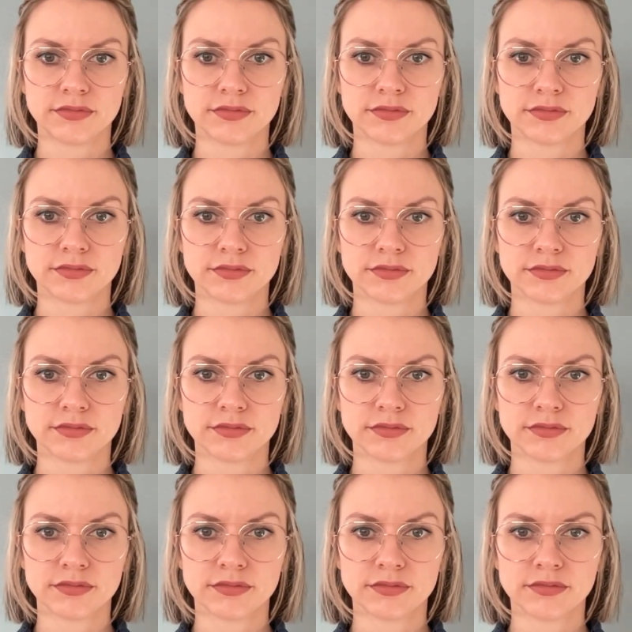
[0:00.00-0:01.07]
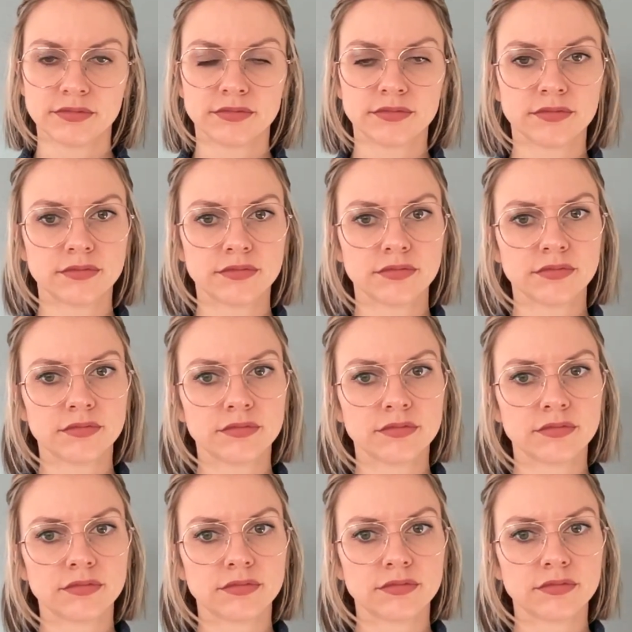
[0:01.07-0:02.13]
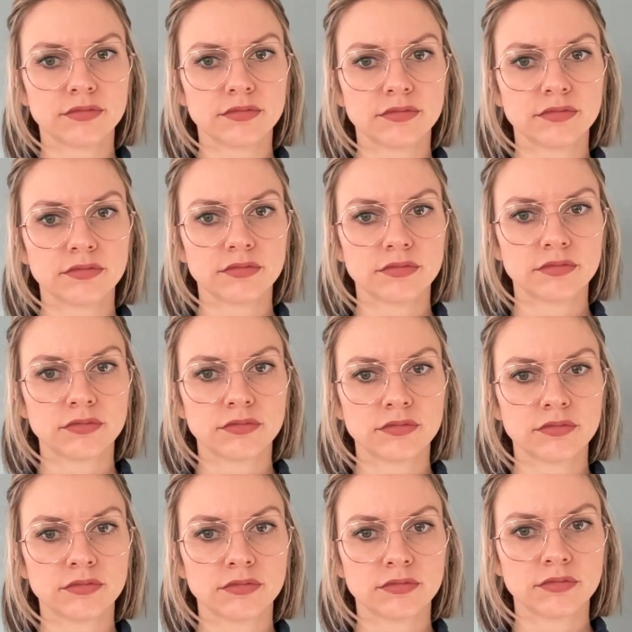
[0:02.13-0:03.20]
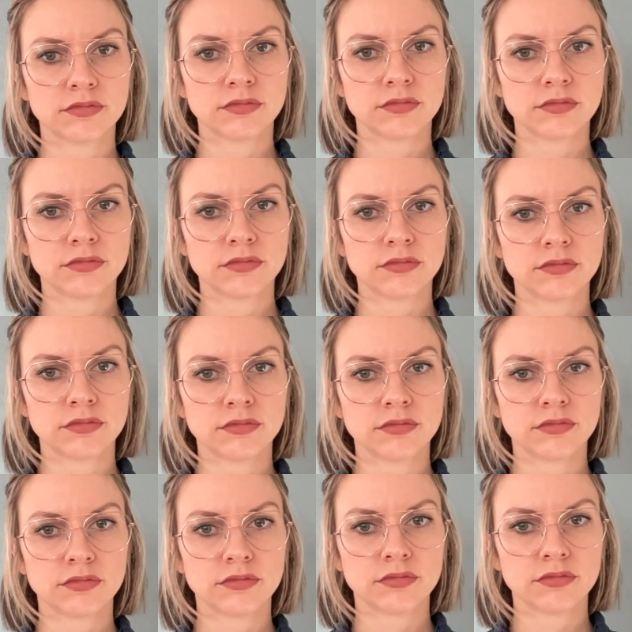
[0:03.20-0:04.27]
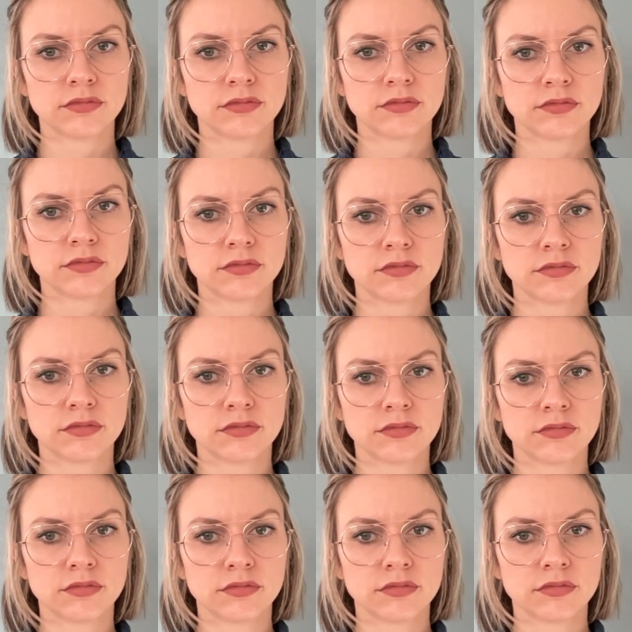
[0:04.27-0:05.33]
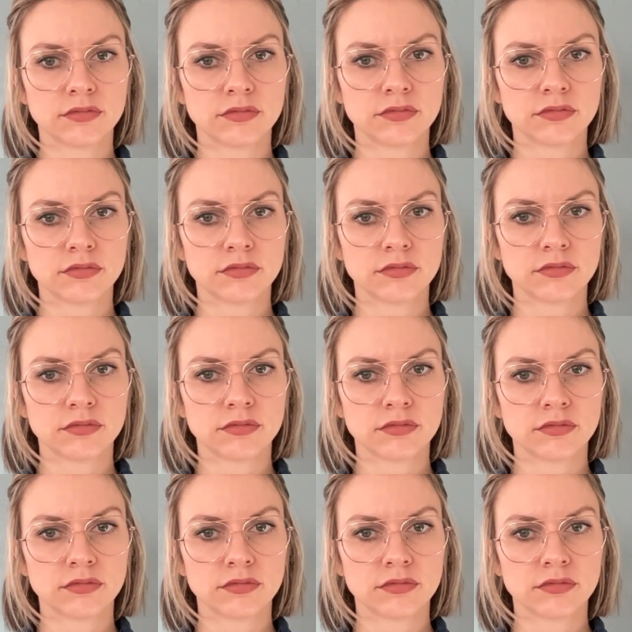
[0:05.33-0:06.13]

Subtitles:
(silent)